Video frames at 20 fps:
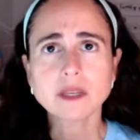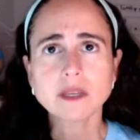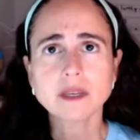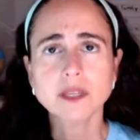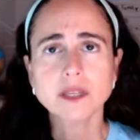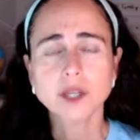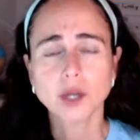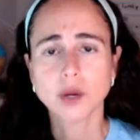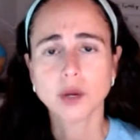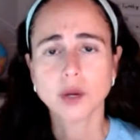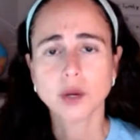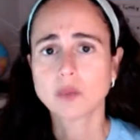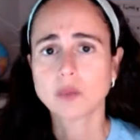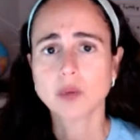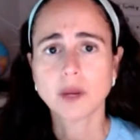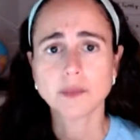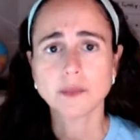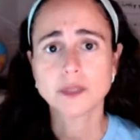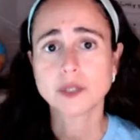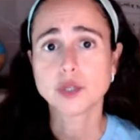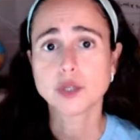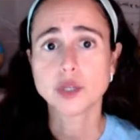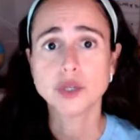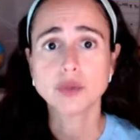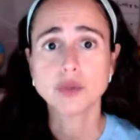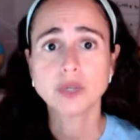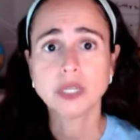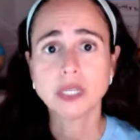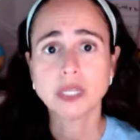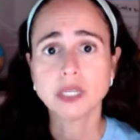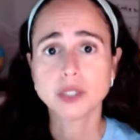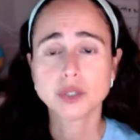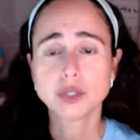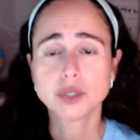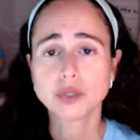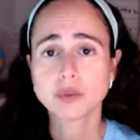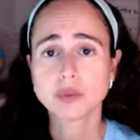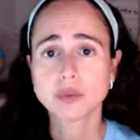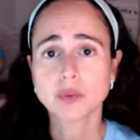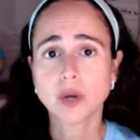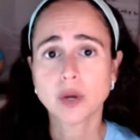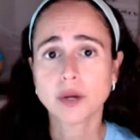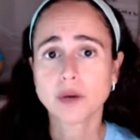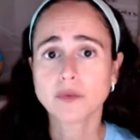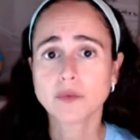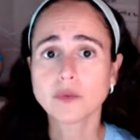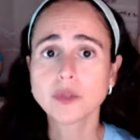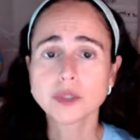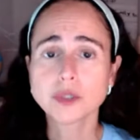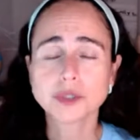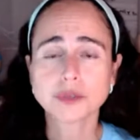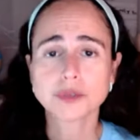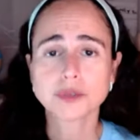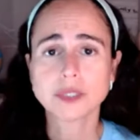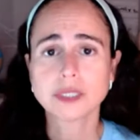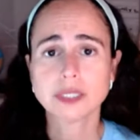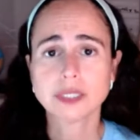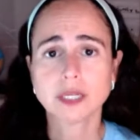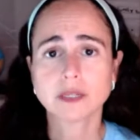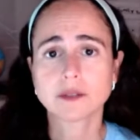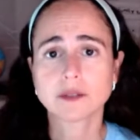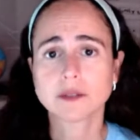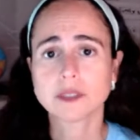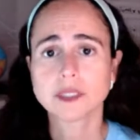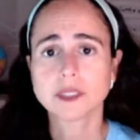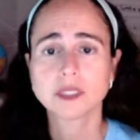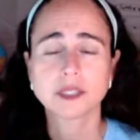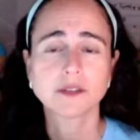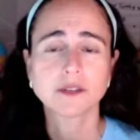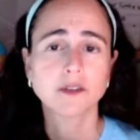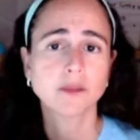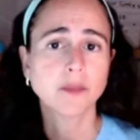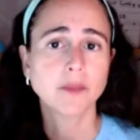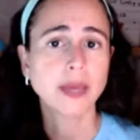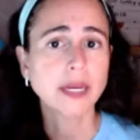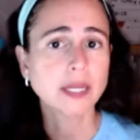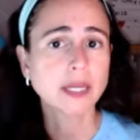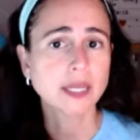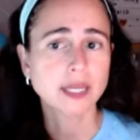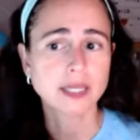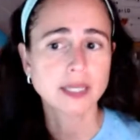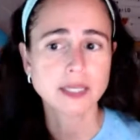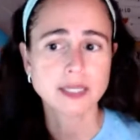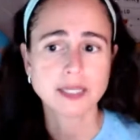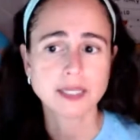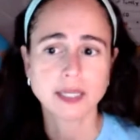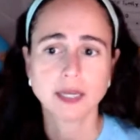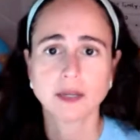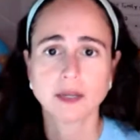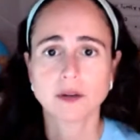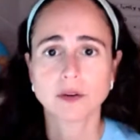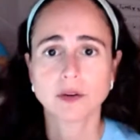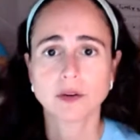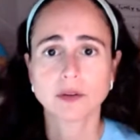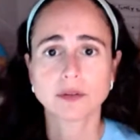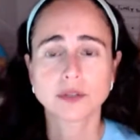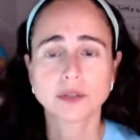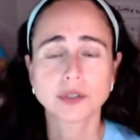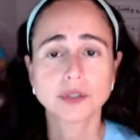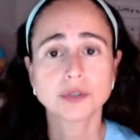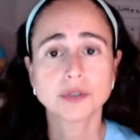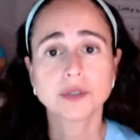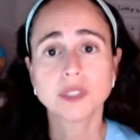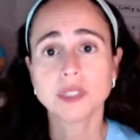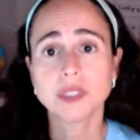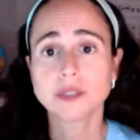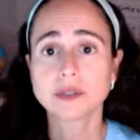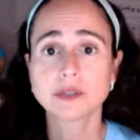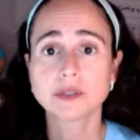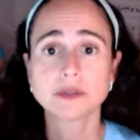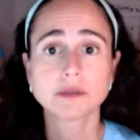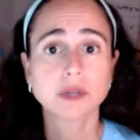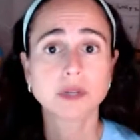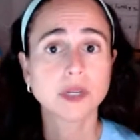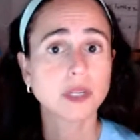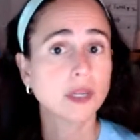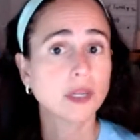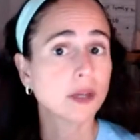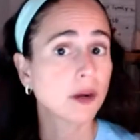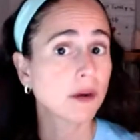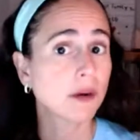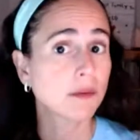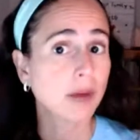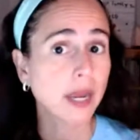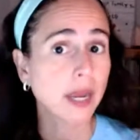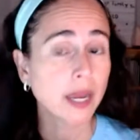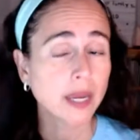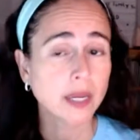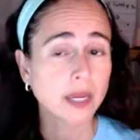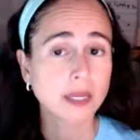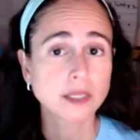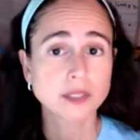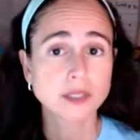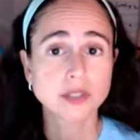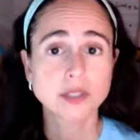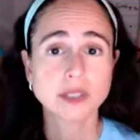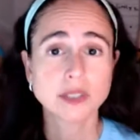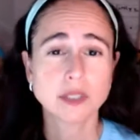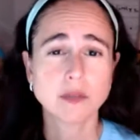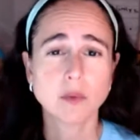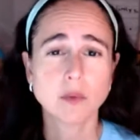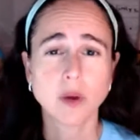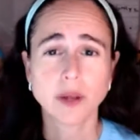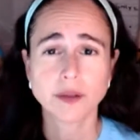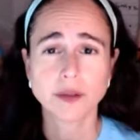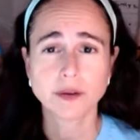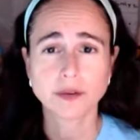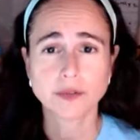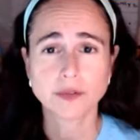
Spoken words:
do you need to do an ovulatory cycle instead of a Medicaid cycle? Do you need to do an ERA to see why your